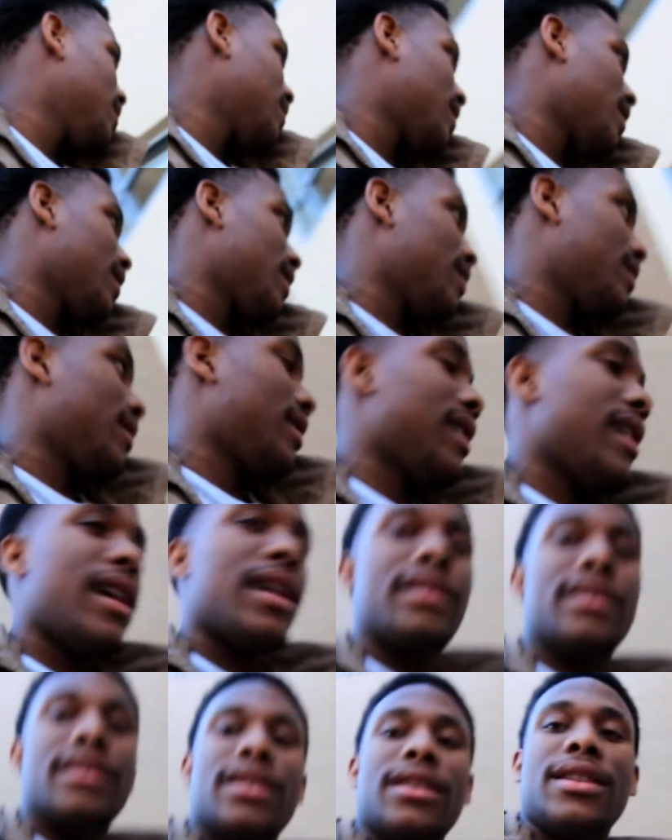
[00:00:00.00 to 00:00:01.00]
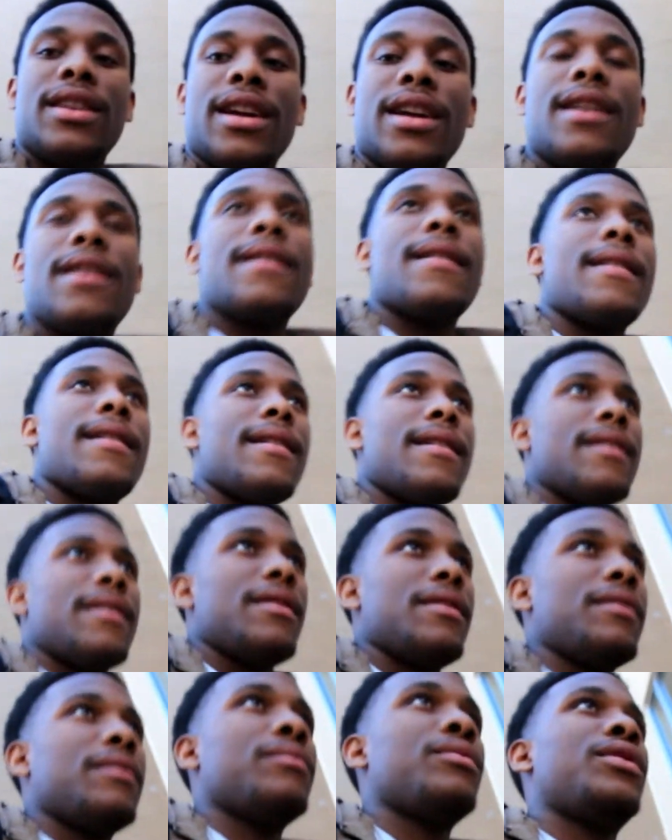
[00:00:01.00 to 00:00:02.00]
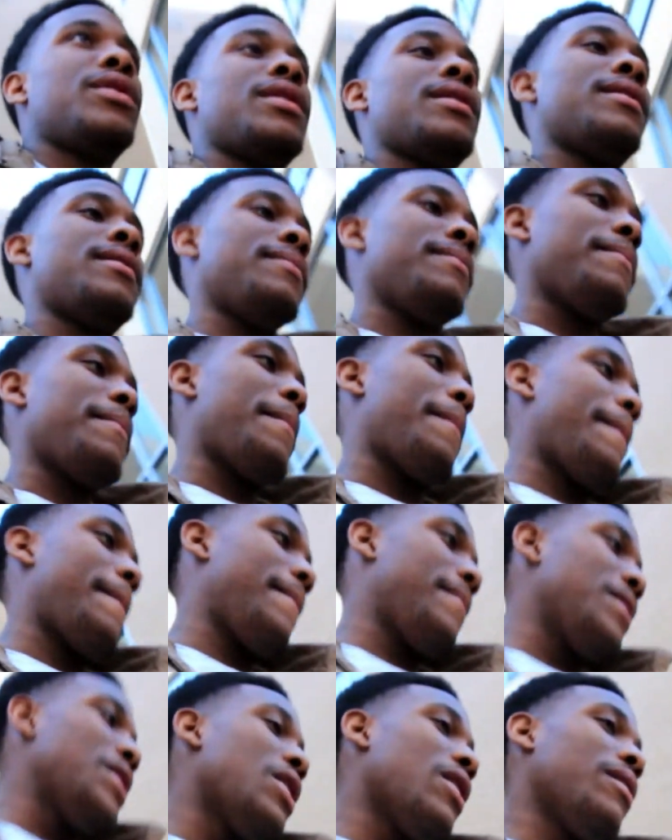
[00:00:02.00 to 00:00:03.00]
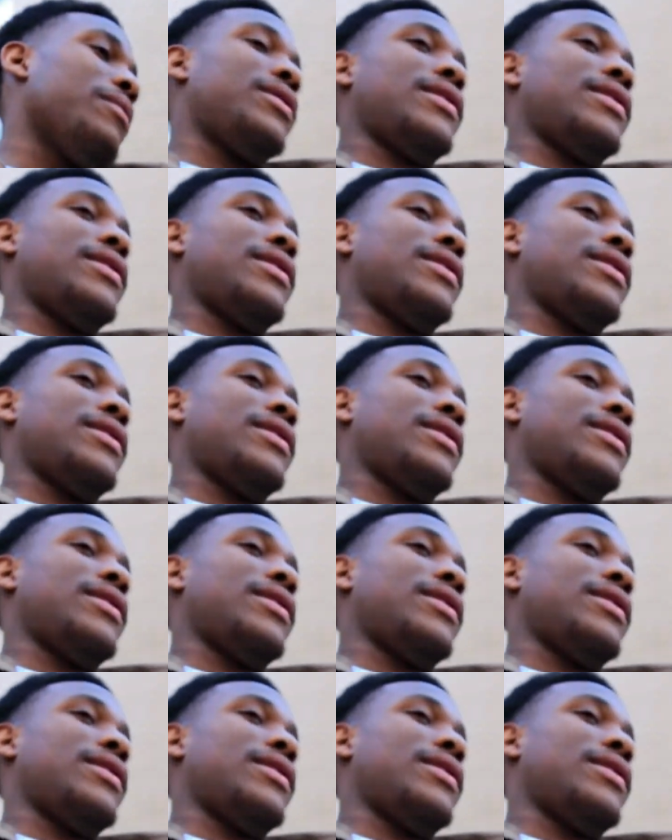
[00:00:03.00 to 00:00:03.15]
second class of the day. You know what I'm saying? You know what I'm